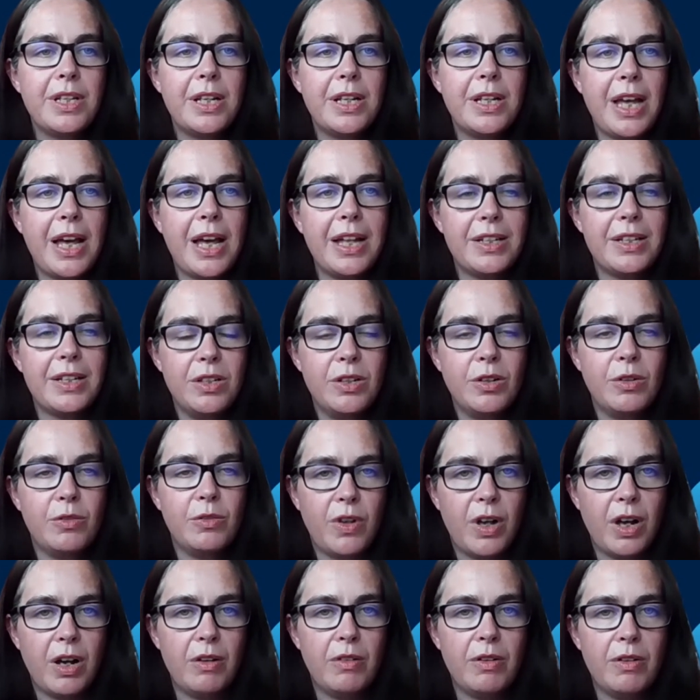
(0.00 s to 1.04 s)
an
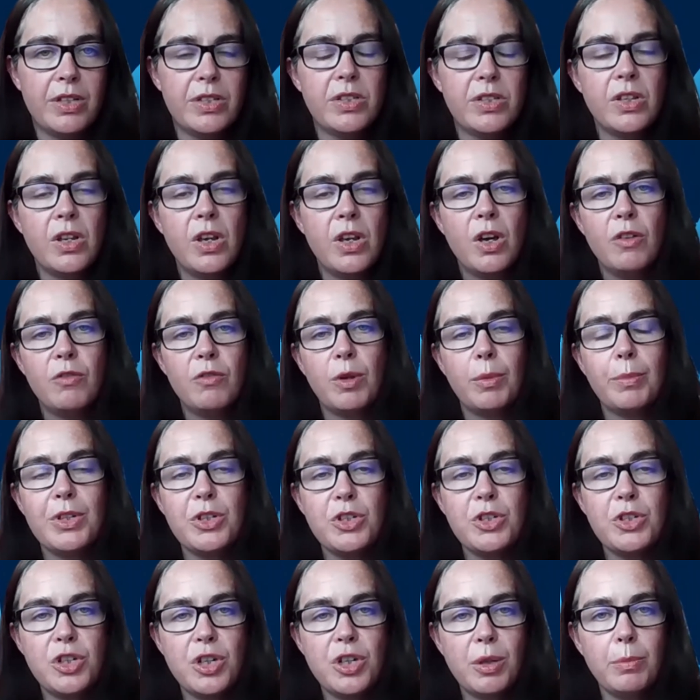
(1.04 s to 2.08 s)
adenovirus from a
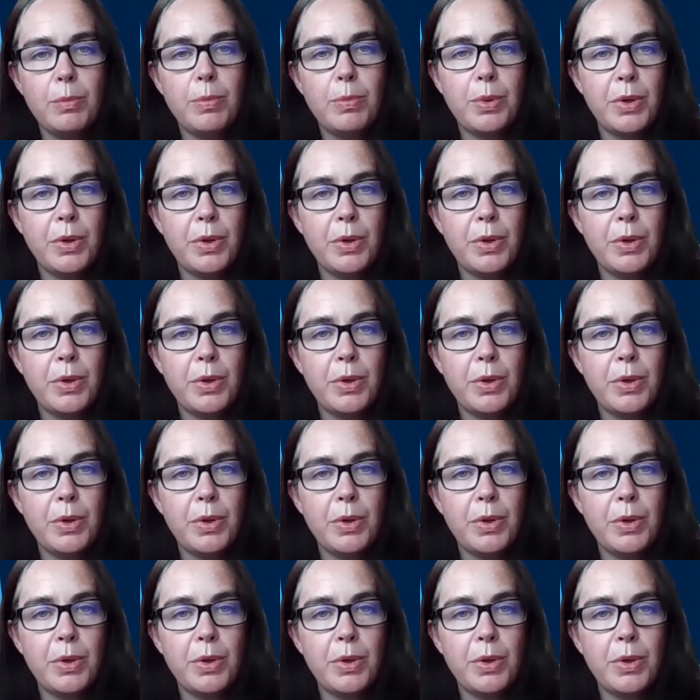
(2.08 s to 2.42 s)
chimp,